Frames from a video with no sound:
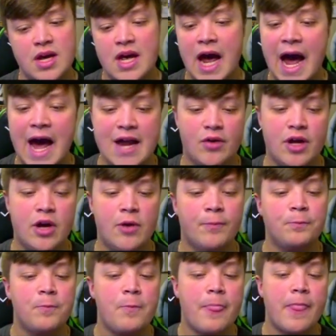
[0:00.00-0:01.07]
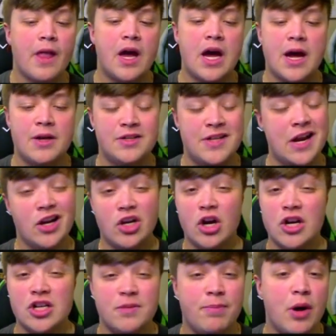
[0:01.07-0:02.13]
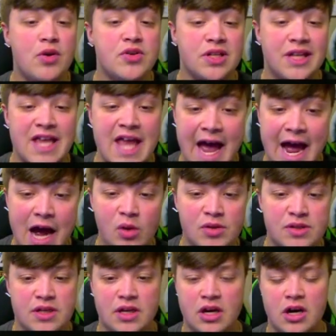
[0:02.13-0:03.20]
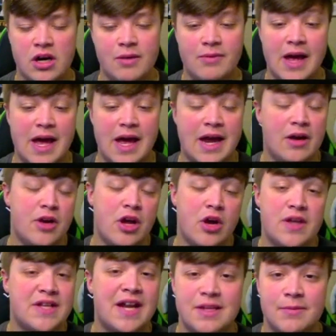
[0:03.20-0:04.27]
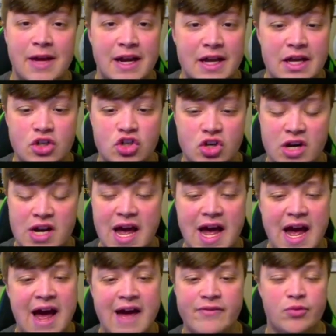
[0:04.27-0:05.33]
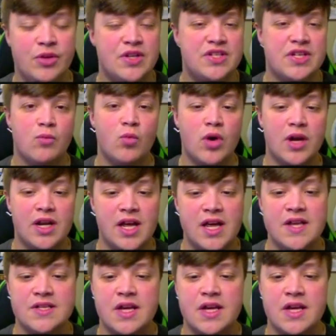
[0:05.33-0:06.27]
I don't know. Derek Carr's supposedly out, or I don't know. He's got some kind of injury. I haven't really seen what it is.